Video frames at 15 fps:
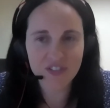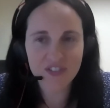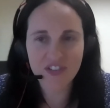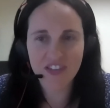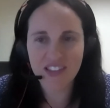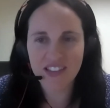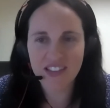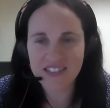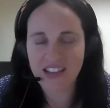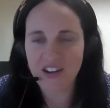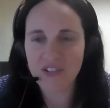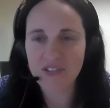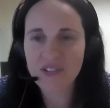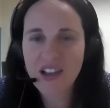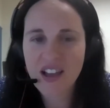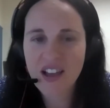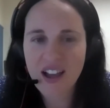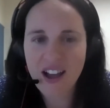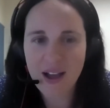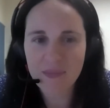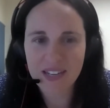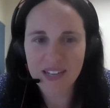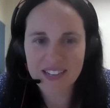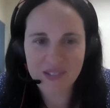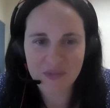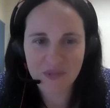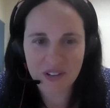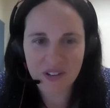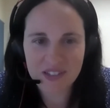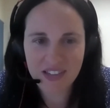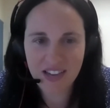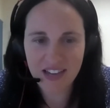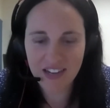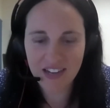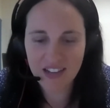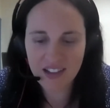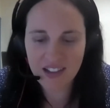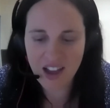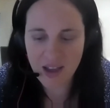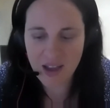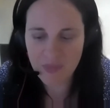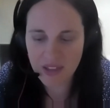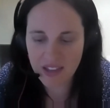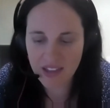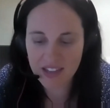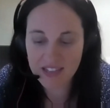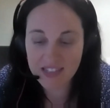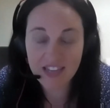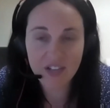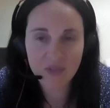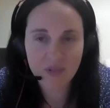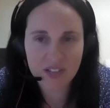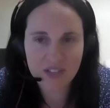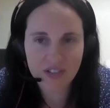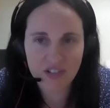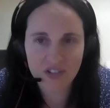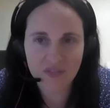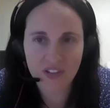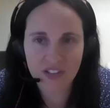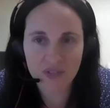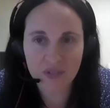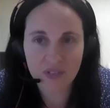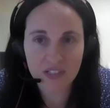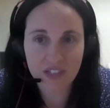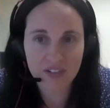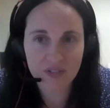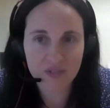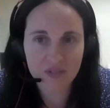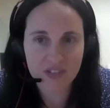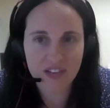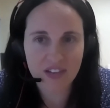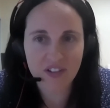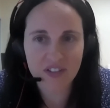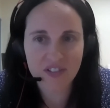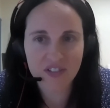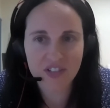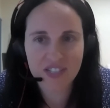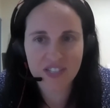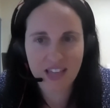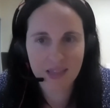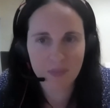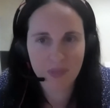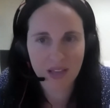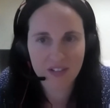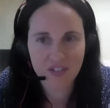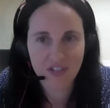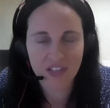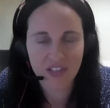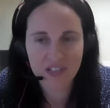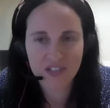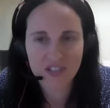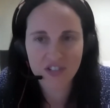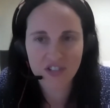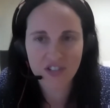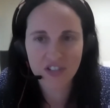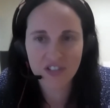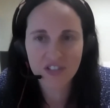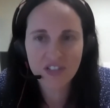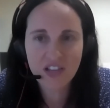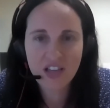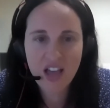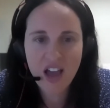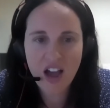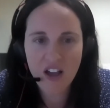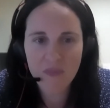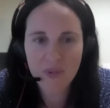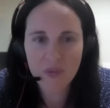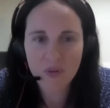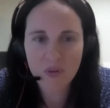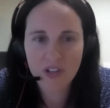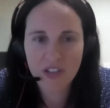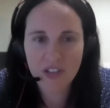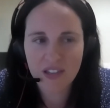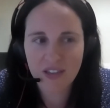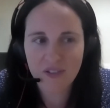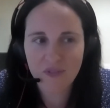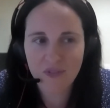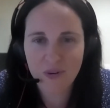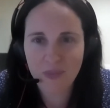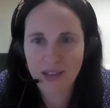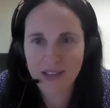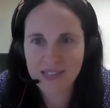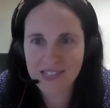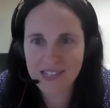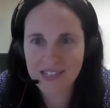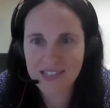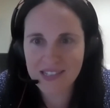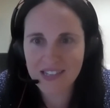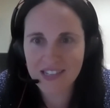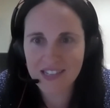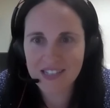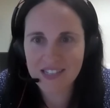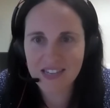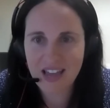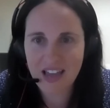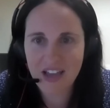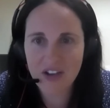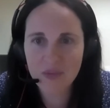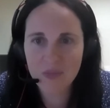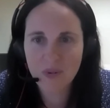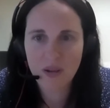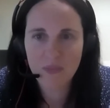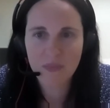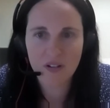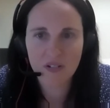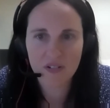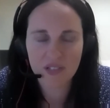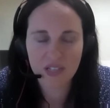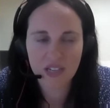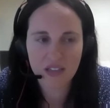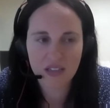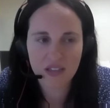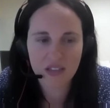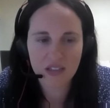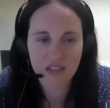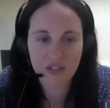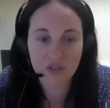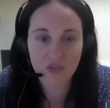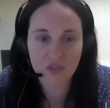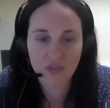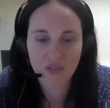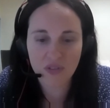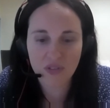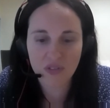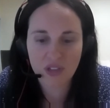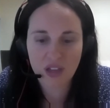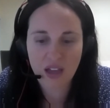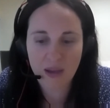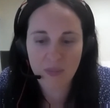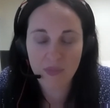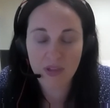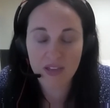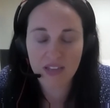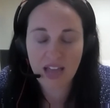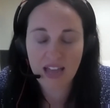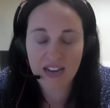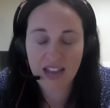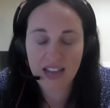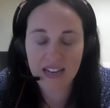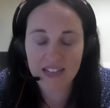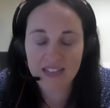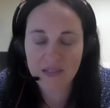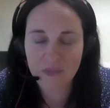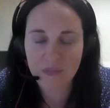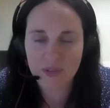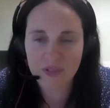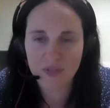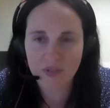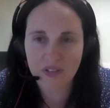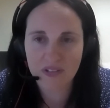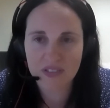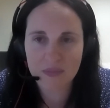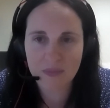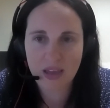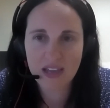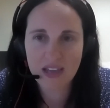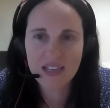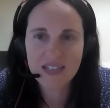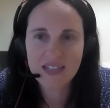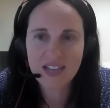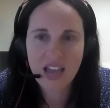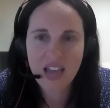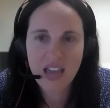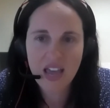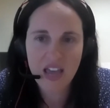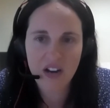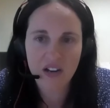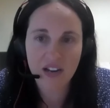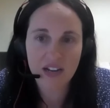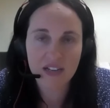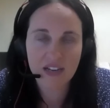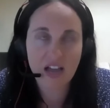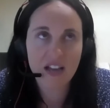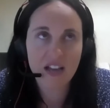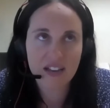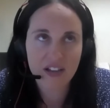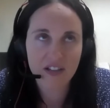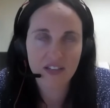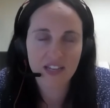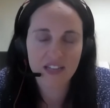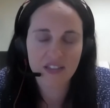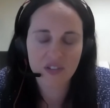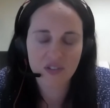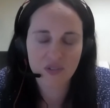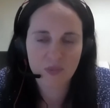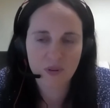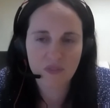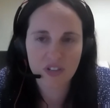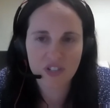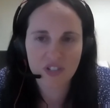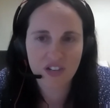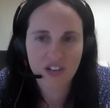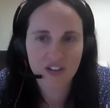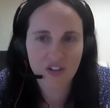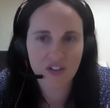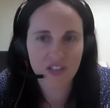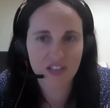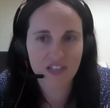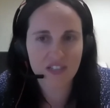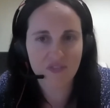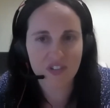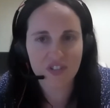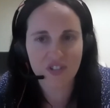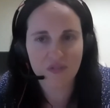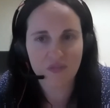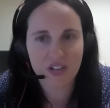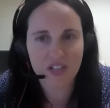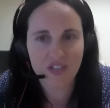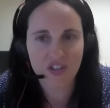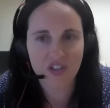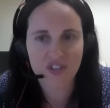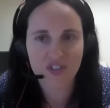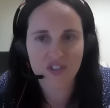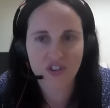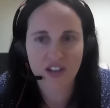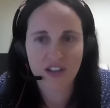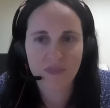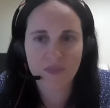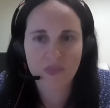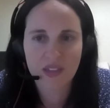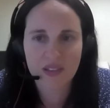So thanks, Carol. I'm Eliza Werner-Seidler. I'm a Senior Research Fellow and Clinical Psychologist at the Black Dog Institute. I've been working here for about 6 years now, primarily in the youth and adolescent mental health space, and I now lead the Youth Prevention and Early Intervention Research stream.